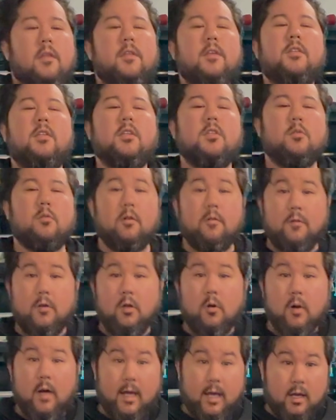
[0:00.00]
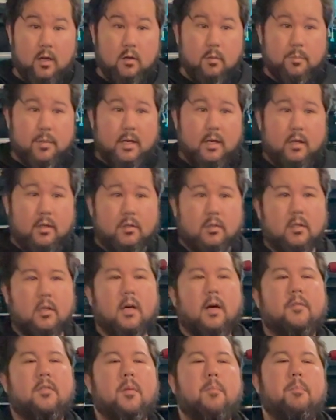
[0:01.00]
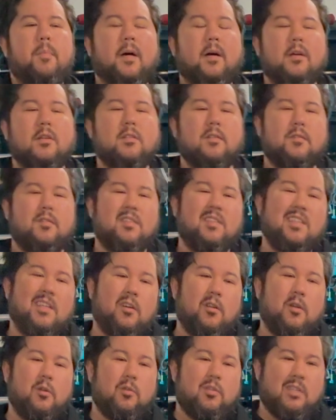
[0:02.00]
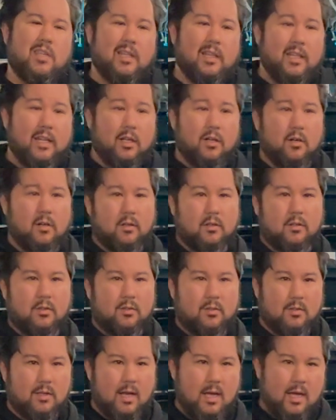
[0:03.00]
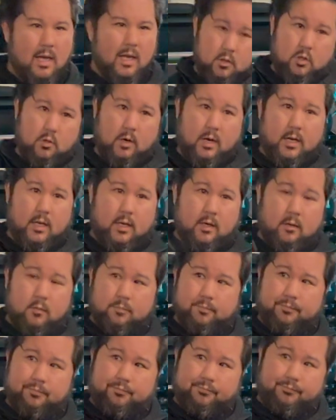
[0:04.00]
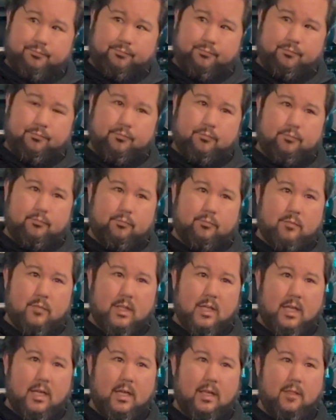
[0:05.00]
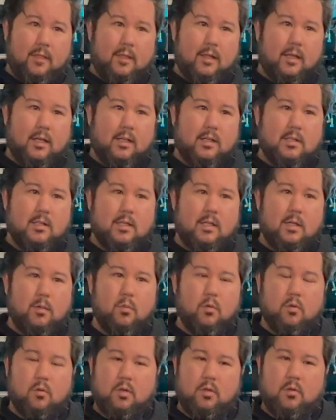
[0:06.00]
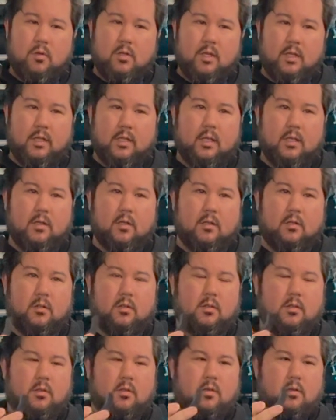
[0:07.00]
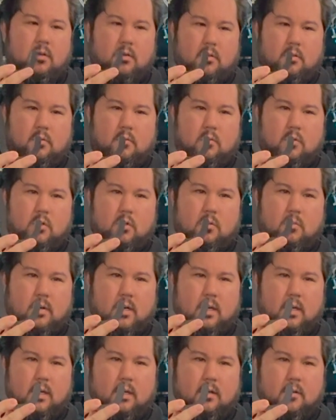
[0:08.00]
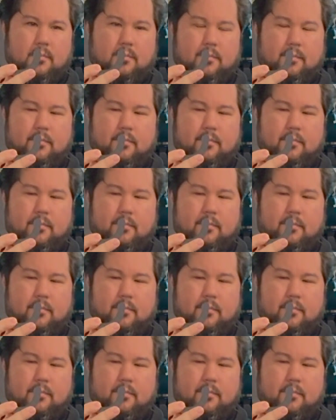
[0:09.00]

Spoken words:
This is a review and comparison of the Bells of Steel utility hooks, which are right here, and the Temu utility hooks, which are right here.